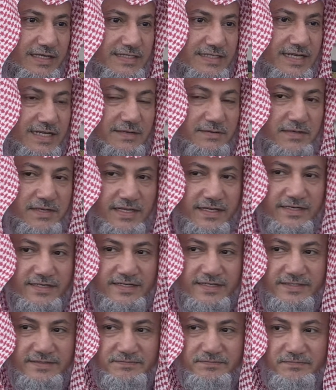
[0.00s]
alaihi wasallam
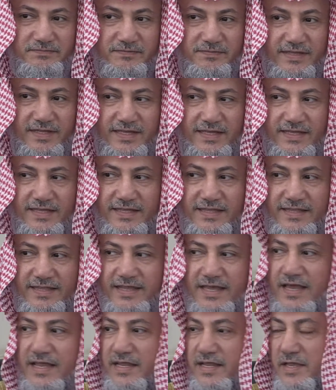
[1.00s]
clearly
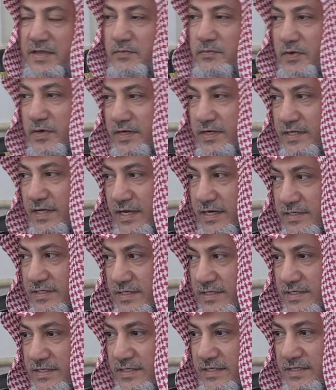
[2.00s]
that in
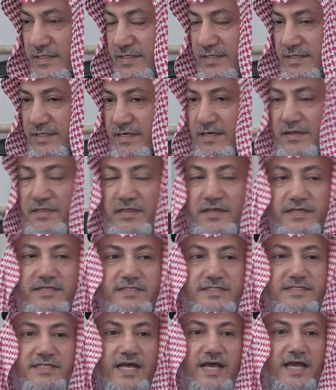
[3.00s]
paradises are
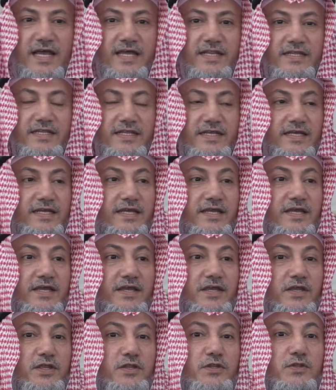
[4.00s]
things
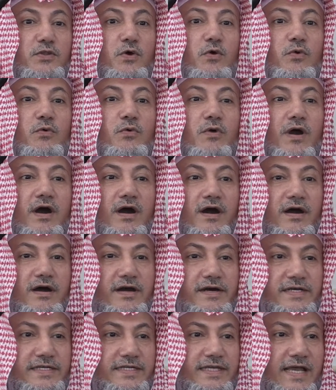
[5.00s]
that no
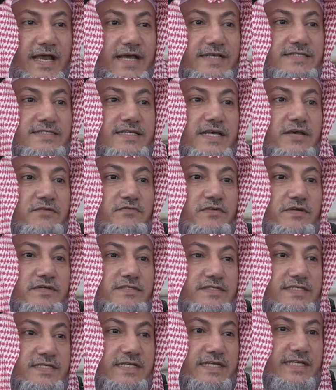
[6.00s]
eye has ever
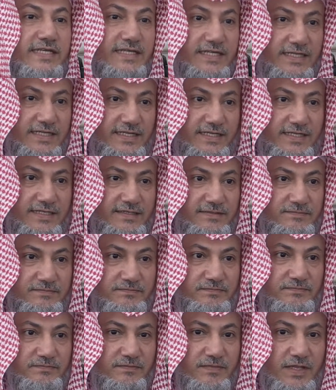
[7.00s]
seen,
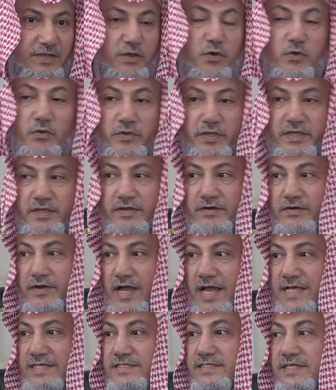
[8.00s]
no ear
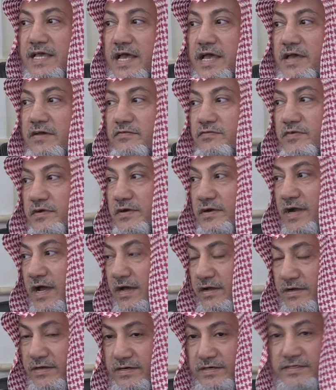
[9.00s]
has ever
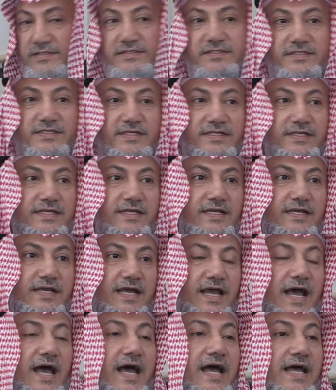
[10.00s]
heard,
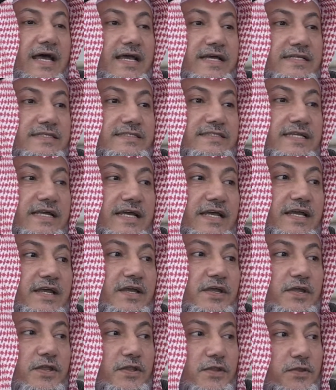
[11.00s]
and
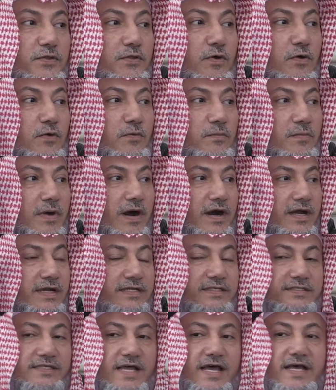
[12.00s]
no
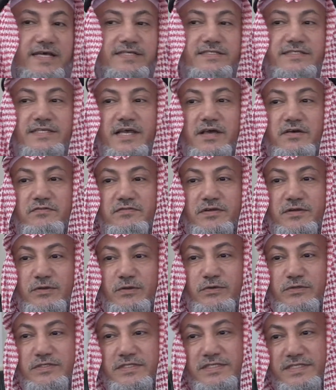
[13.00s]
mind has ever
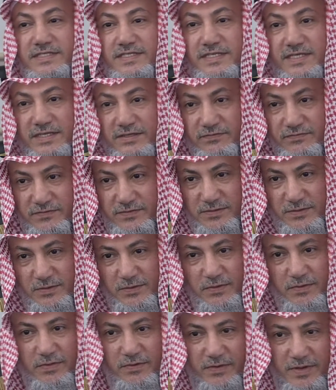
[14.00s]
conceived
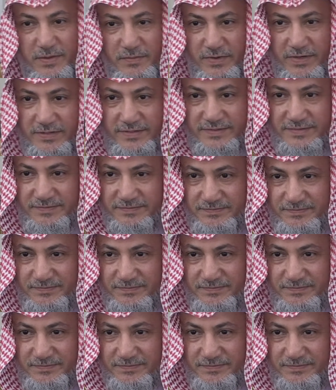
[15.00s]
or thought about.